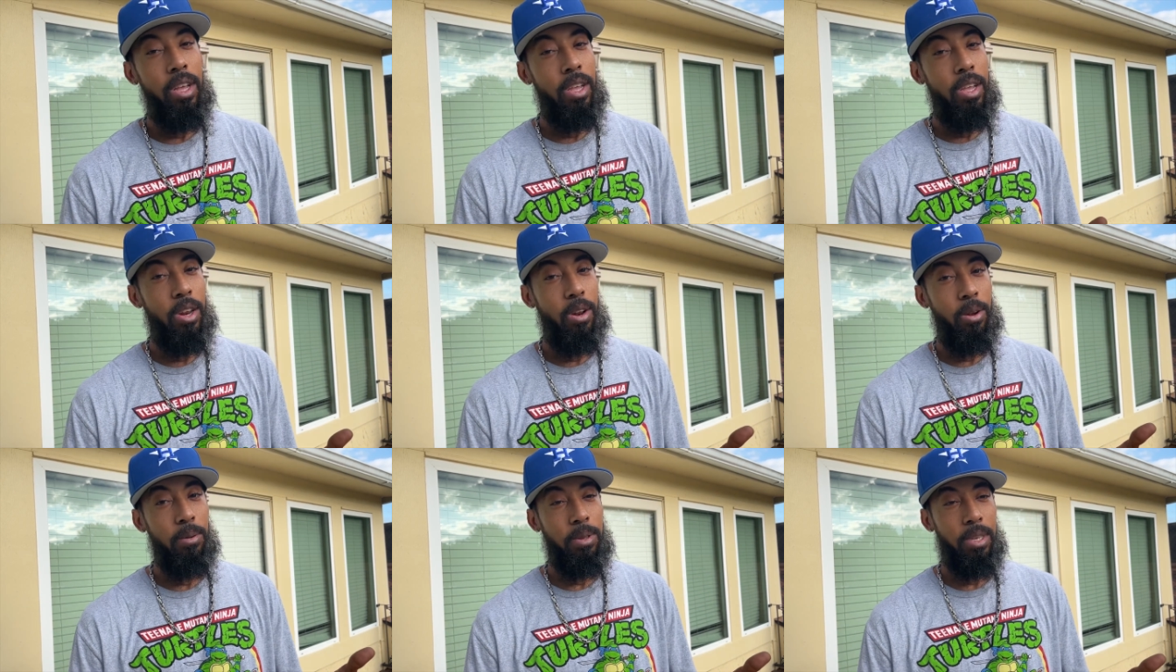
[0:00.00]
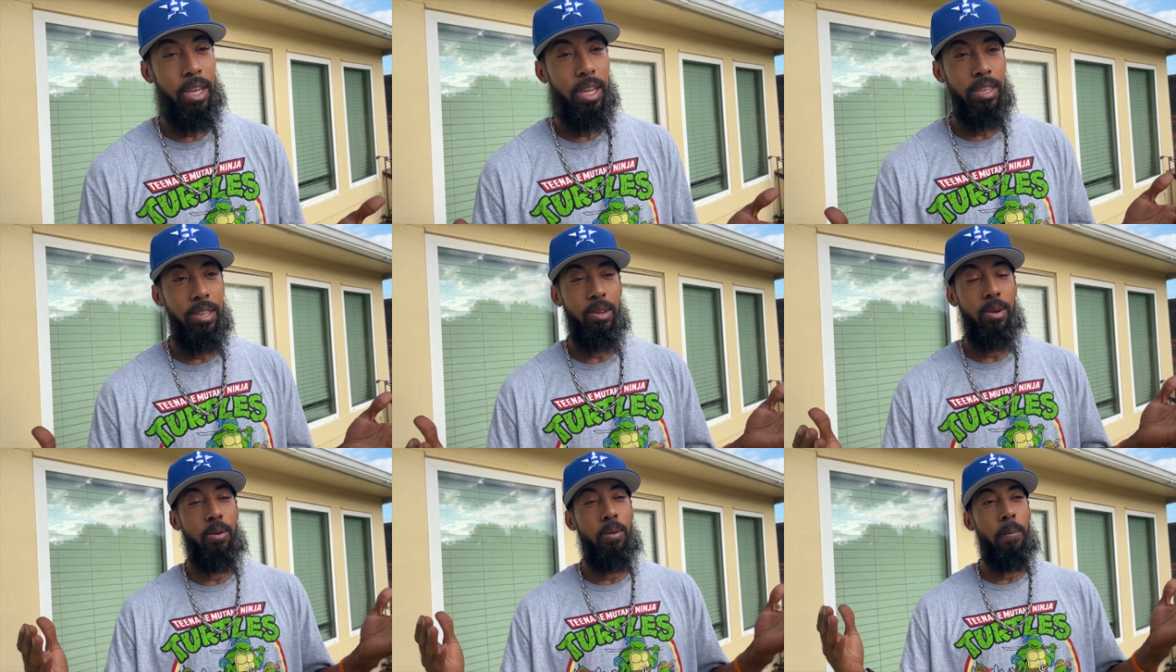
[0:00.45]
You know what I'm saying?
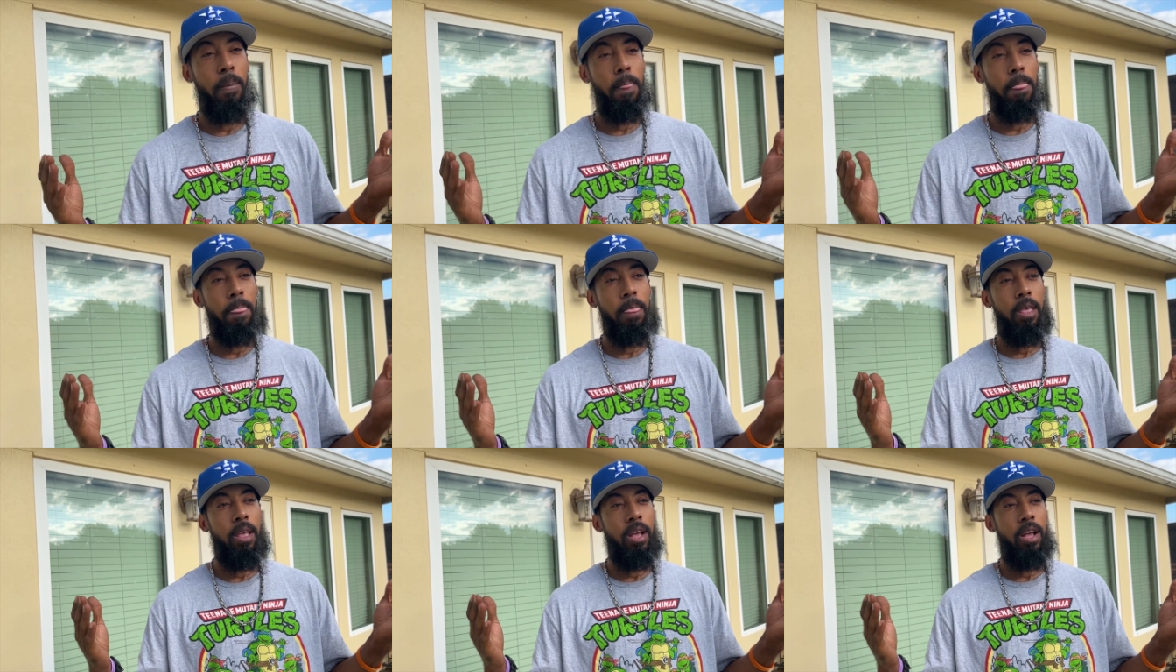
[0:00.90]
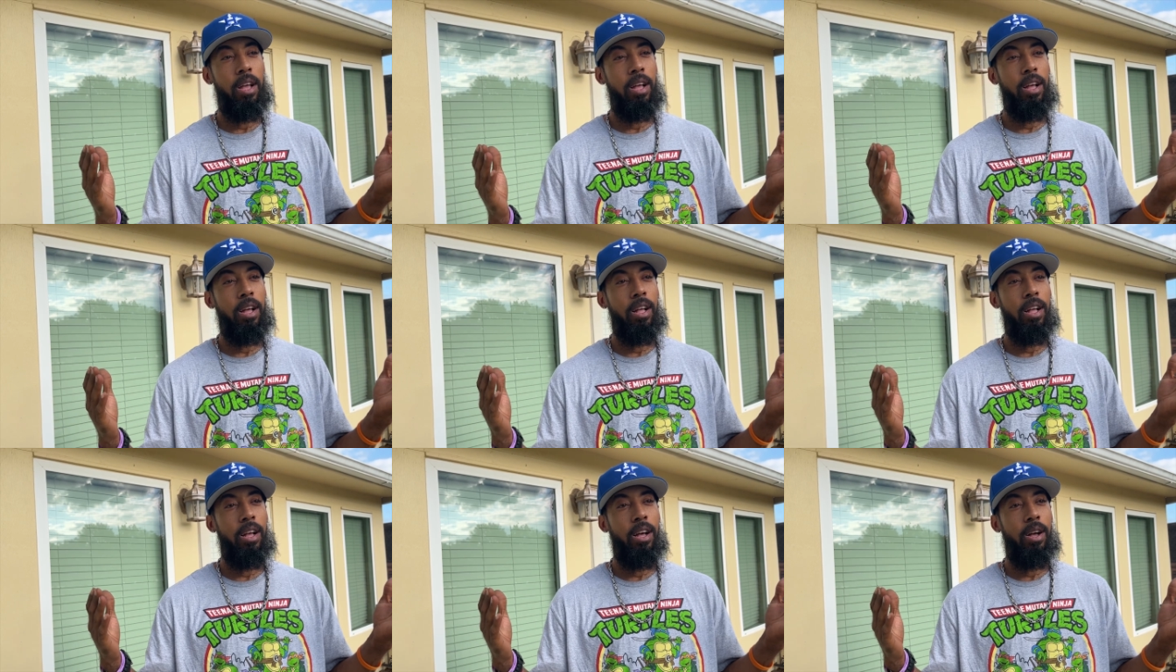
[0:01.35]
So
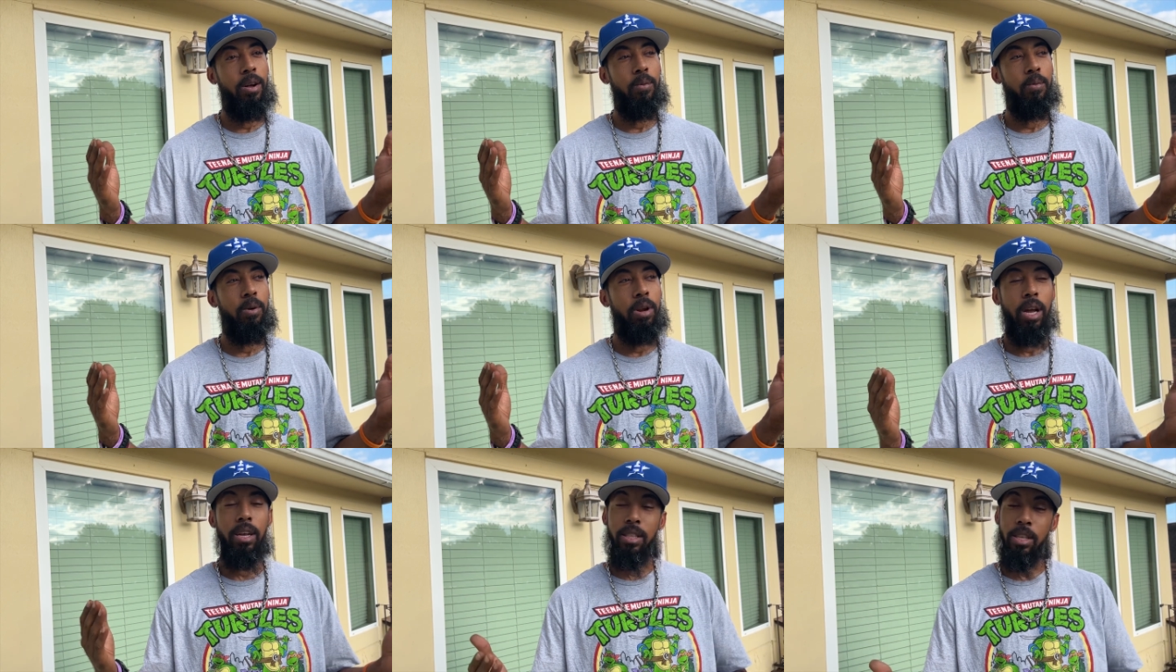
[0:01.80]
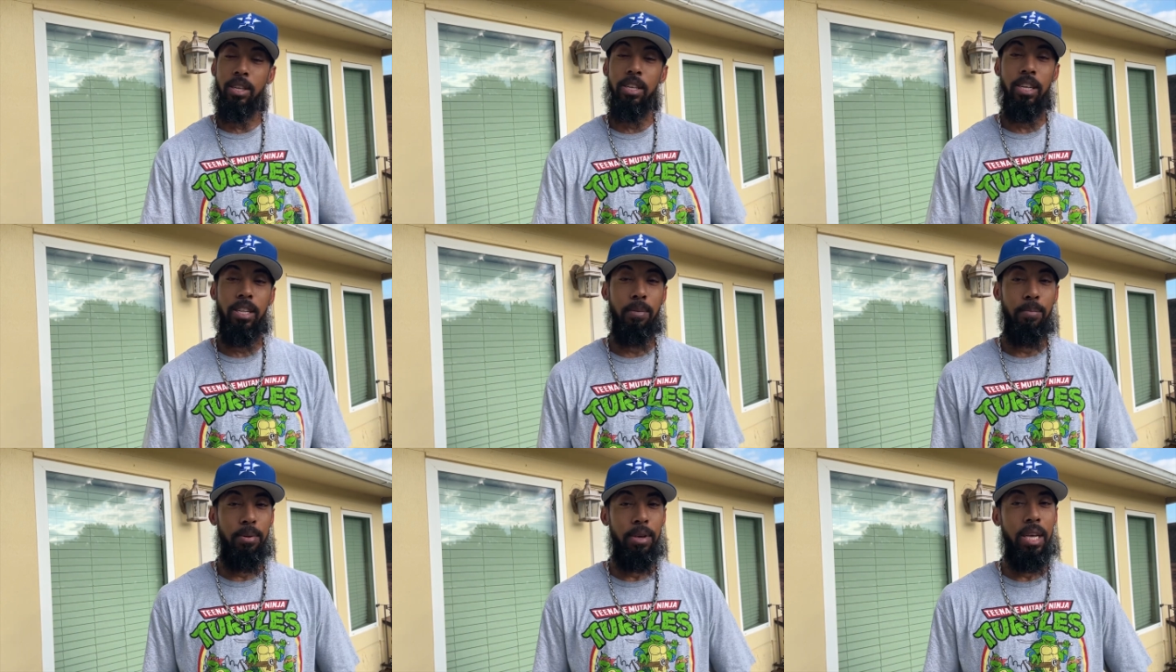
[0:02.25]
when I looked
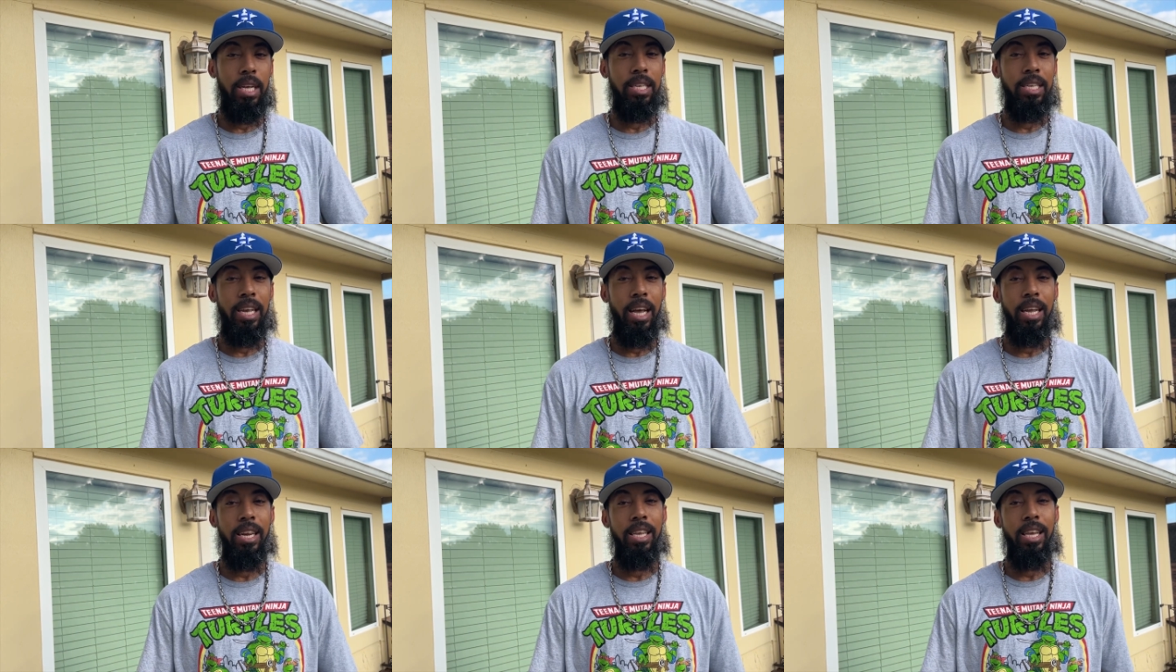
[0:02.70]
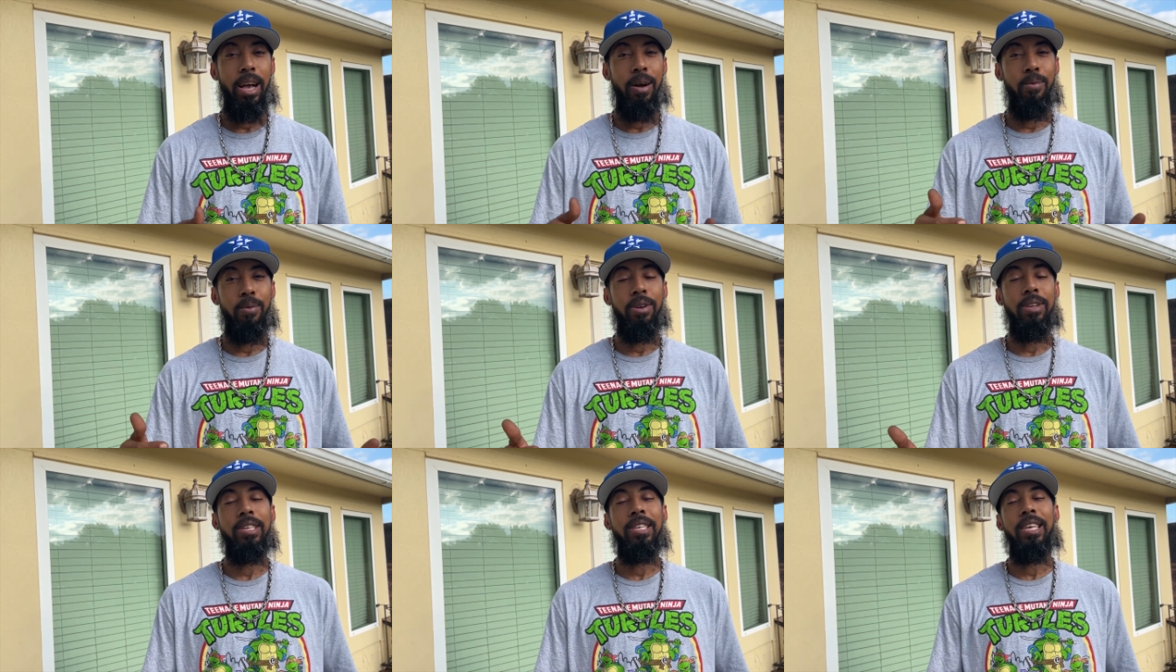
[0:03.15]
at the Ps90, I
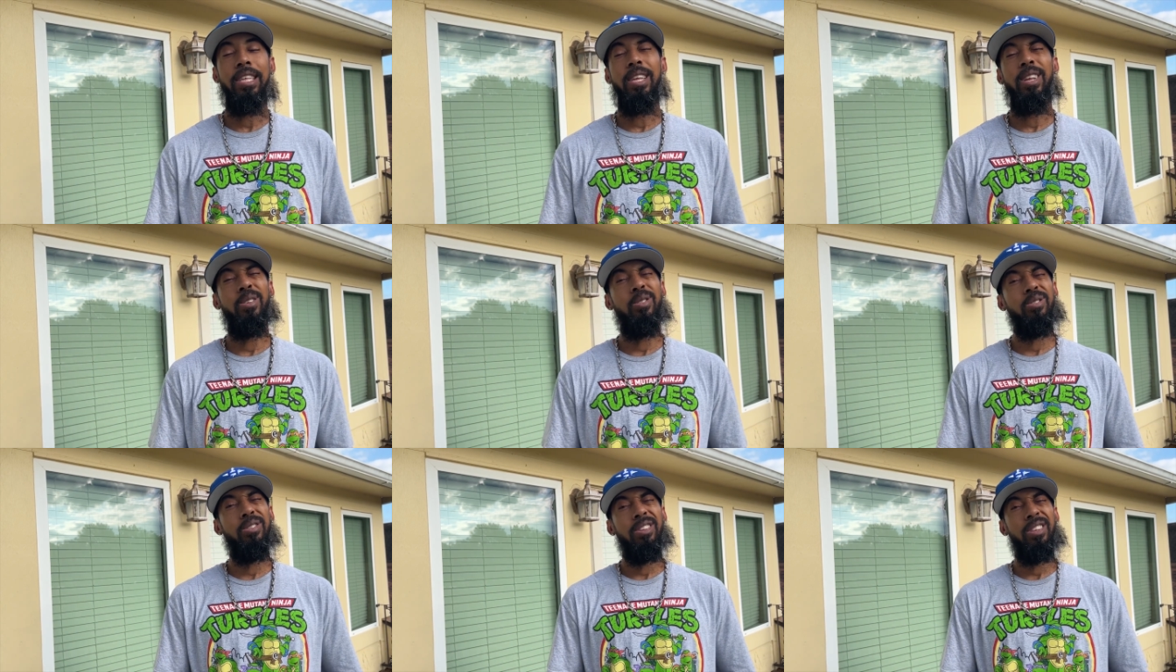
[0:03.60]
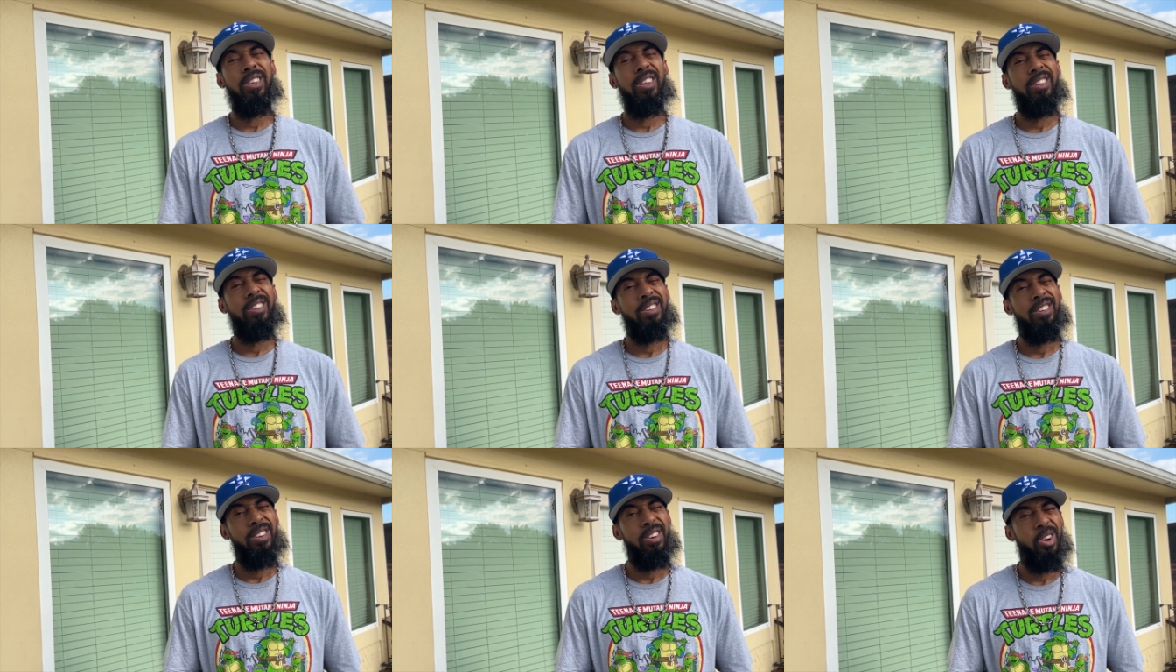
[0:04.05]
want to say that it was
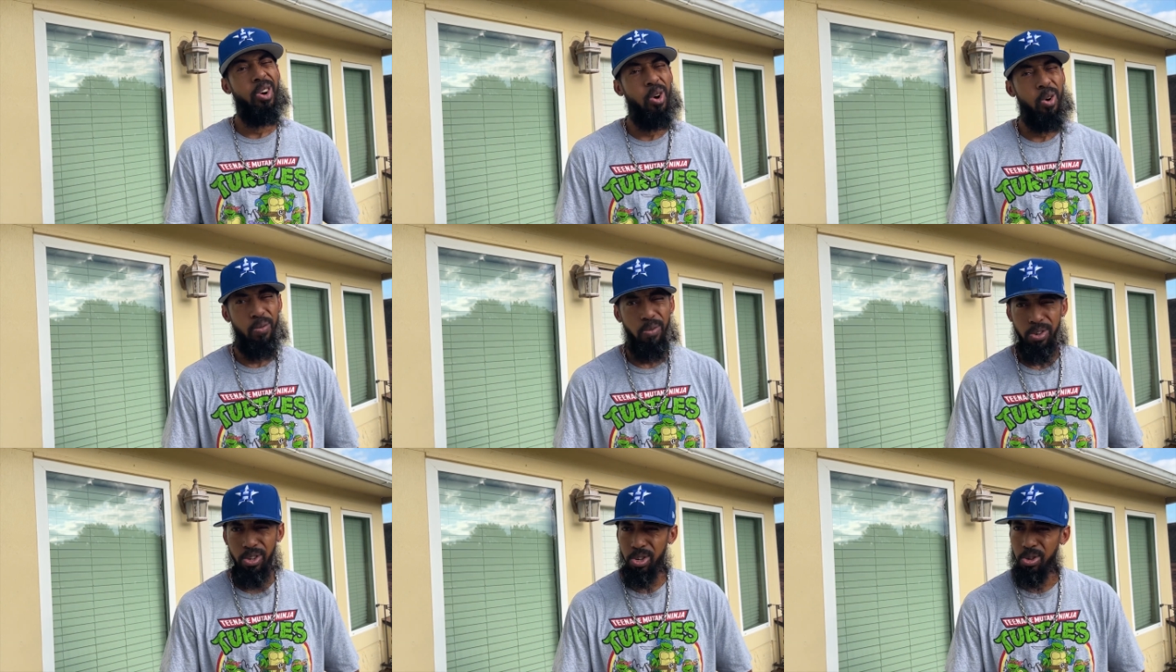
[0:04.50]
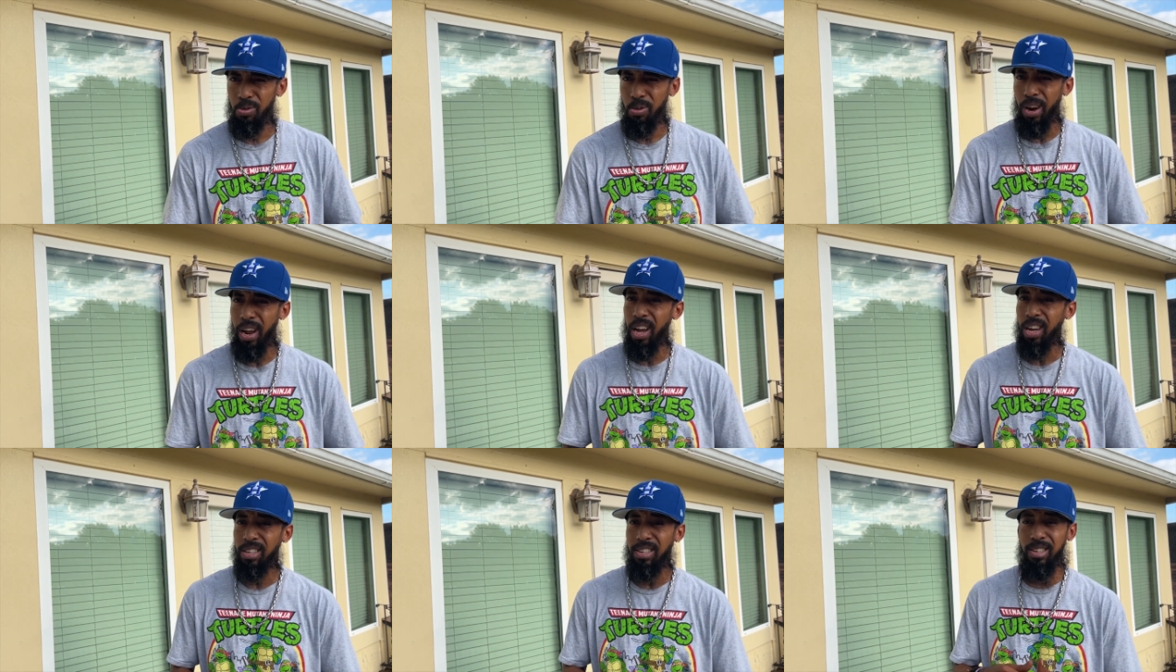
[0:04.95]
over 2
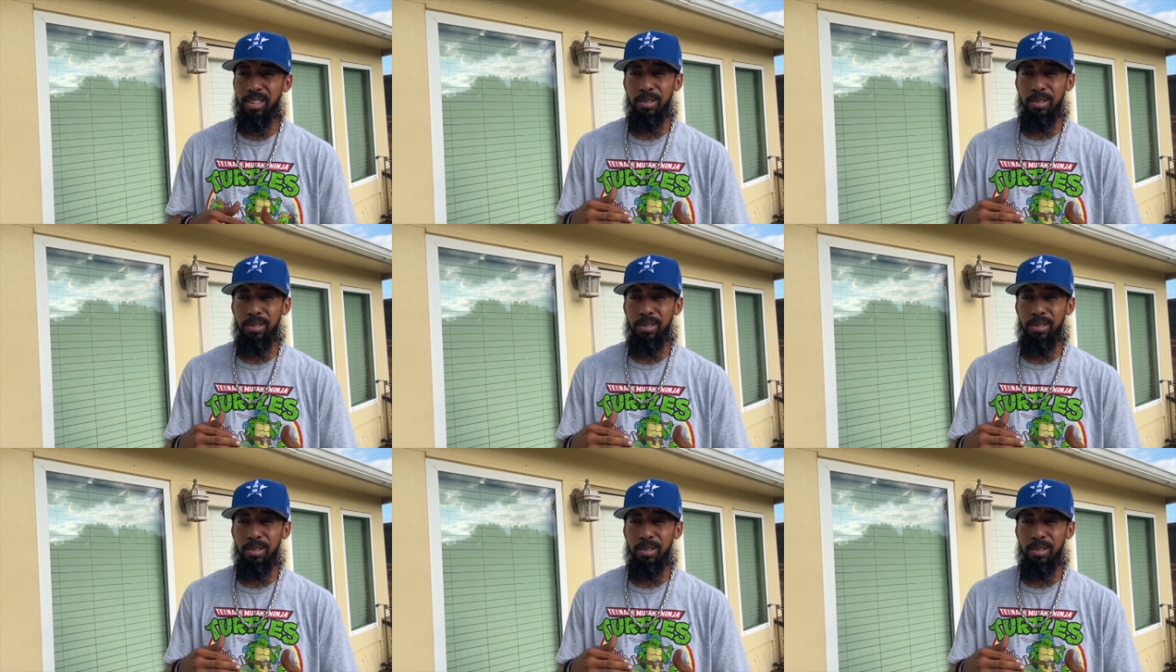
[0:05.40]
racks.